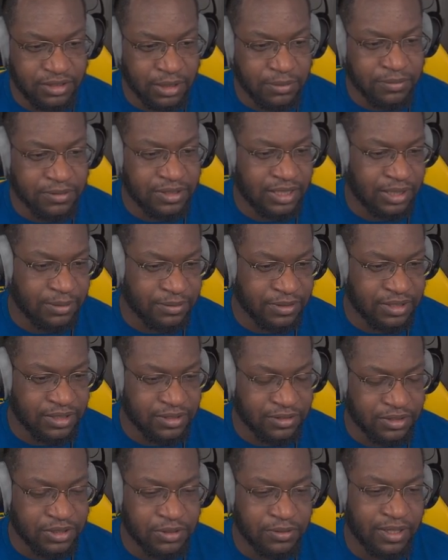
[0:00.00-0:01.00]
double
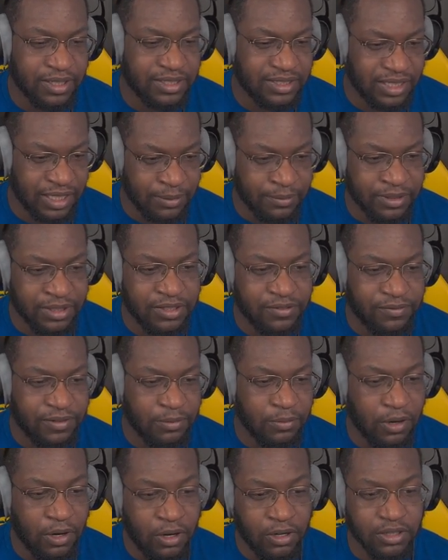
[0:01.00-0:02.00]
damage or 2x damage
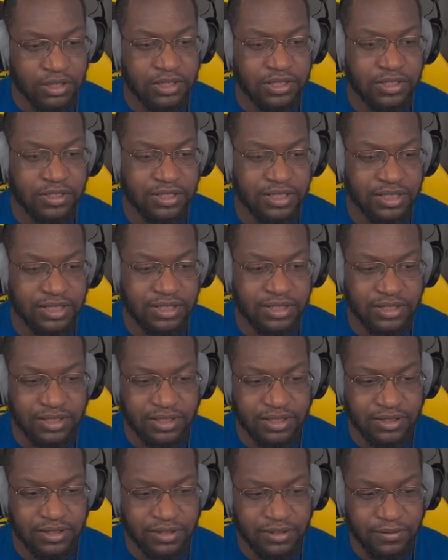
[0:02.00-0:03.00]
from all sources
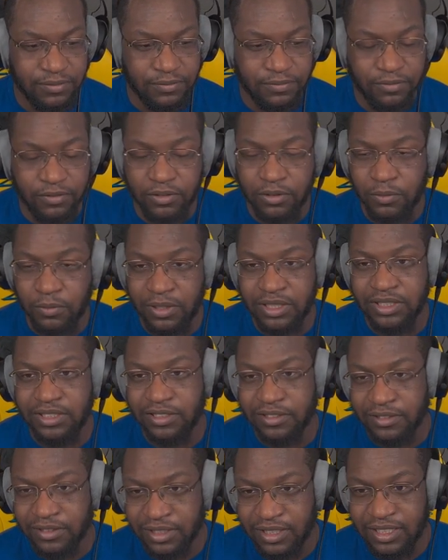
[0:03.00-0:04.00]
for 1
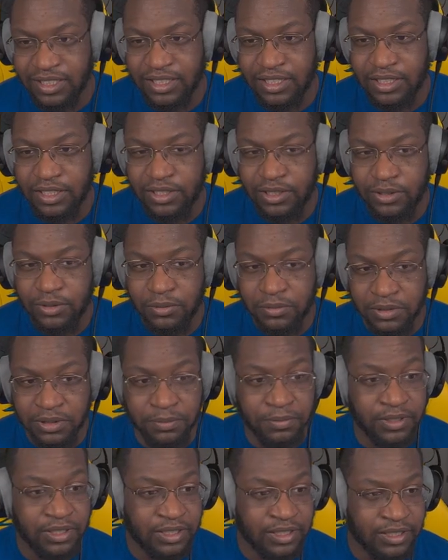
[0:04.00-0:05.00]
turn,
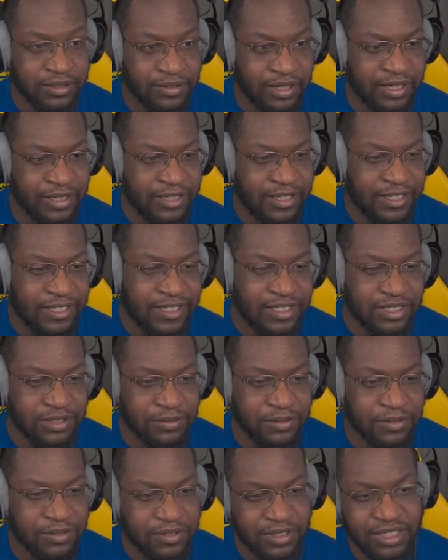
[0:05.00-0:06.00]
which is pretty good, right?
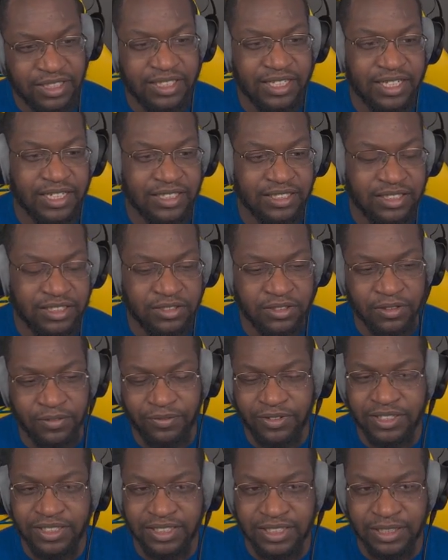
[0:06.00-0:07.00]
So before he attacks, he's going
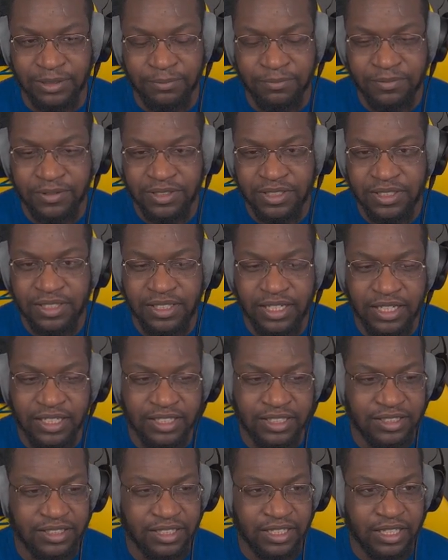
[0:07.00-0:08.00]
to freeze them,
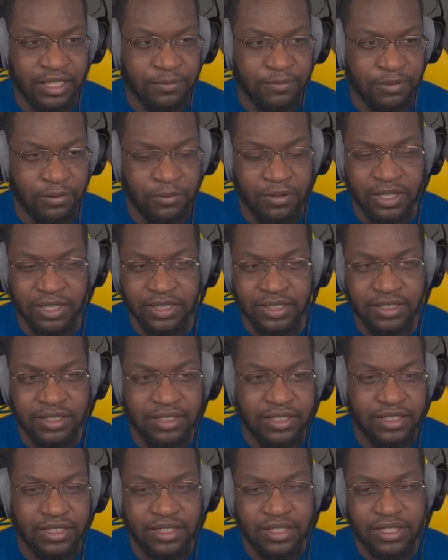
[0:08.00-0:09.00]
and then he's going to hit them for 1.